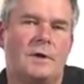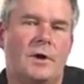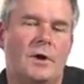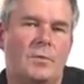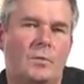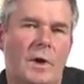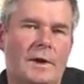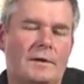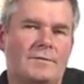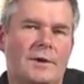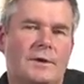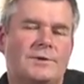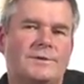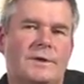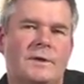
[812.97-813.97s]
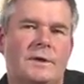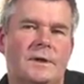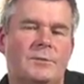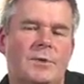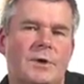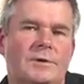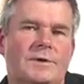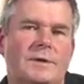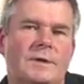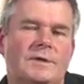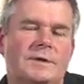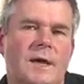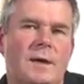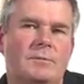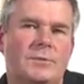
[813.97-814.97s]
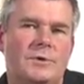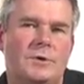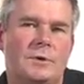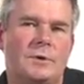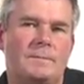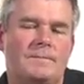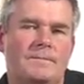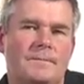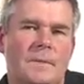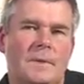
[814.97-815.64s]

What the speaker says: on one of those signalling proteins, mTOR,